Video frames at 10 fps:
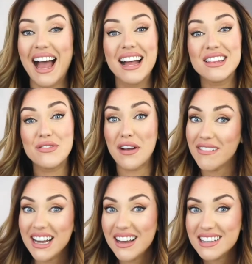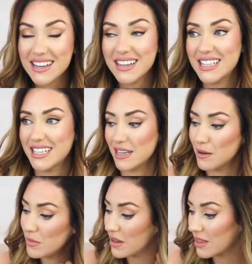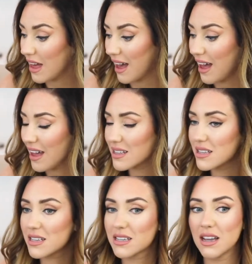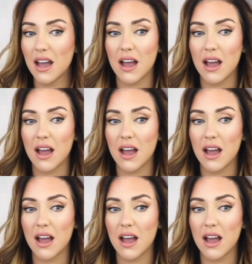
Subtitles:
And the very last item that